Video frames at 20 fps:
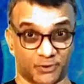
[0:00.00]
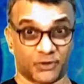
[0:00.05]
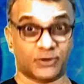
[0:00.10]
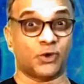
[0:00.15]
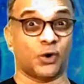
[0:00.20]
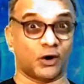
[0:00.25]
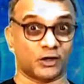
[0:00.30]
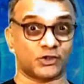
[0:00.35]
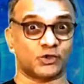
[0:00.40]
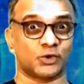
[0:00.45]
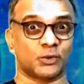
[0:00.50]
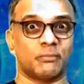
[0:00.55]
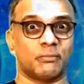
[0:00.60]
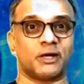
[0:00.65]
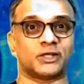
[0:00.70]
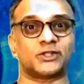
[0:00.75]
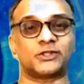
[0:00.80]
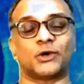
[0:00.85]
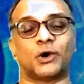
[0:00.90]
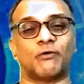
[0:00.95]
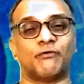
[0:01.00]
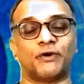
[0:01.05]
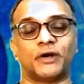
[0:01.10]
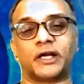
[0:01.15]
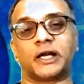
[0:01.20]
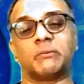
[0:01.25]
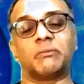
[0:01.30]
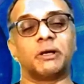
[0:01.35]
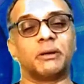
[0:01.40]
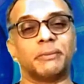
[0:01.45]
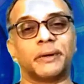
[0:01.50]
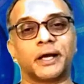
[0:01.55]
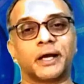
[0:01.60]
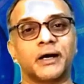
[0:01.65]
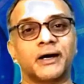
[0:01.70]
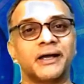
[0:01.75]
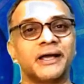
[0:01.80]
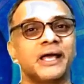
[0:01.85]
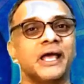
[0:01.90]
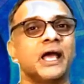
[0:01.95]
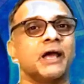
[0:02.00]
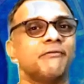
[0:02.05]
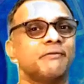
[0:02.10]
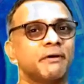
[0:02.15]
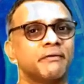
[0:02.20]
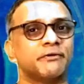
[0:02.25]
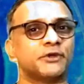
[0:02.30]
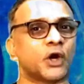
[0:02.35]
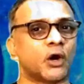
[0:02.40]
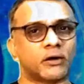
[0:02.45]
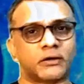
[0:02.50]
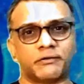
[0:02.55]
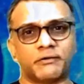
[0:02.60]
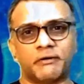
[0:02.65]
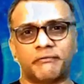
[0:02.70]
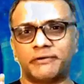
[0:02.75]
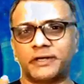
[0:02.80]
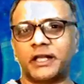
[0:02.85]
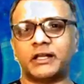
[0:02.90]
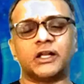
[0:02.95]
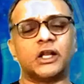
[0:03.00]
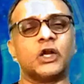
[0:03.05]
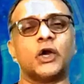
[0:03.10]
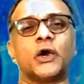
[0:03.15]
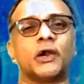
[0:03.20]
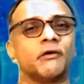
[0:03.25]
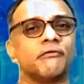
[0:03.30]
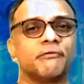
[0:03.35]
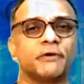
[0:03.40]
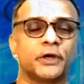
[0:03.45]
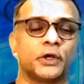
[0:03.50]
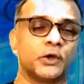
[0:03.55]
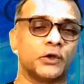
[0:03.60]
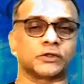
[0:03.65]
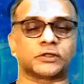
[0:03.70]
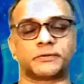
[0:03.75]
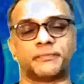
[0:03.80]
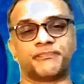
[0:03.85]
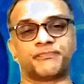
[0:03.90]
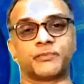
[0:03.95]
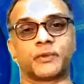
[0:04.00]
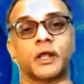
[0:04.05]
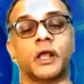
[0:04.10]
or not so much of a troublemaker. We have done a lot of videos.